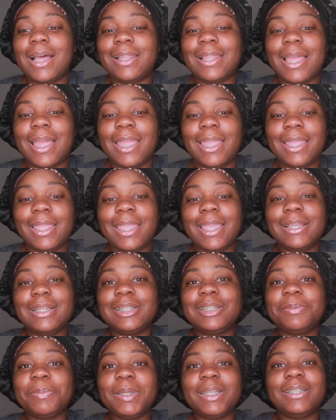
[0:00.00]
like can
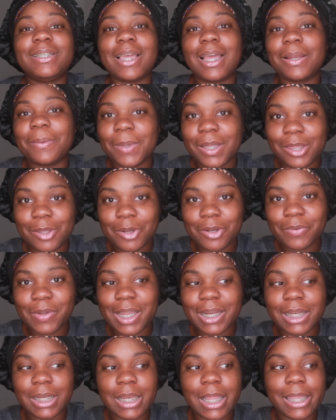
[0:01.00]
this be done with
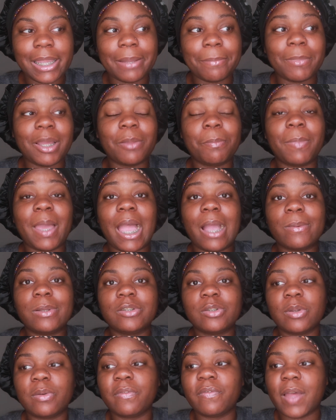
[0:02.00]
already like my back
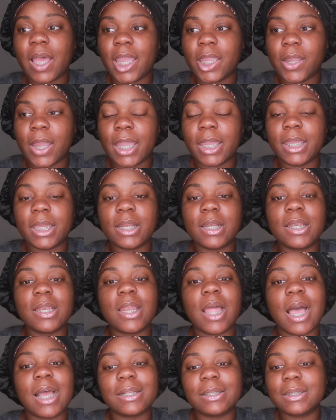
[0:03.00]
was on fire i could
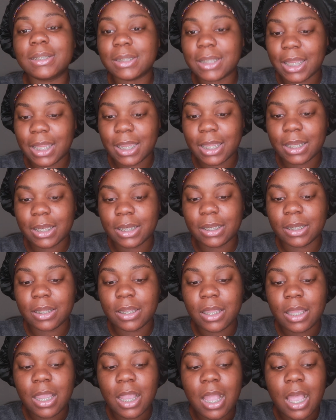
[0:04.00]
not stand
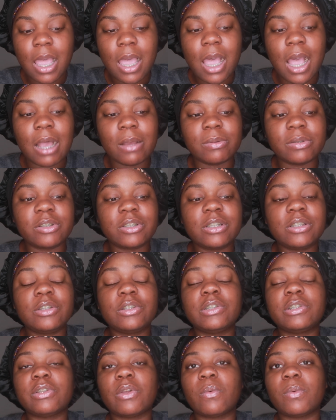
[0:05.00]
i was just
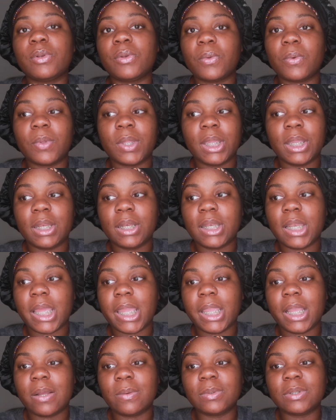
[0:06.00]
so annoyed
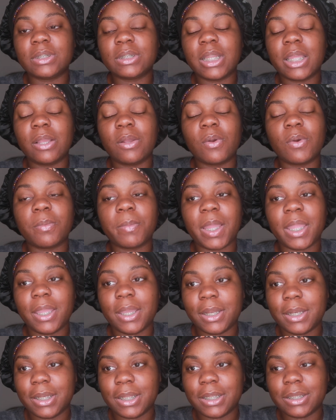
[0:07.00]
like i was like oh my
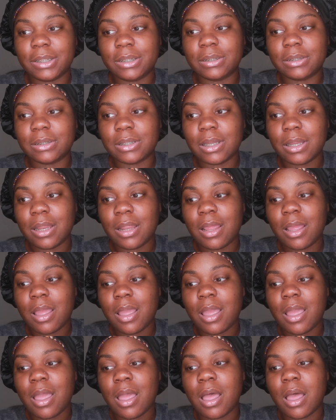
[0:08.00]
goodness
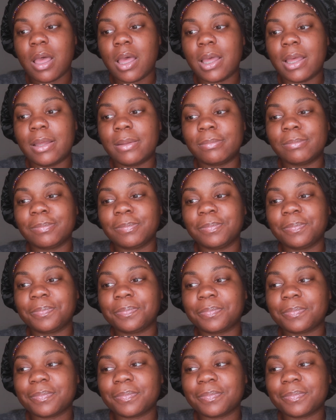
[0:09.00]
um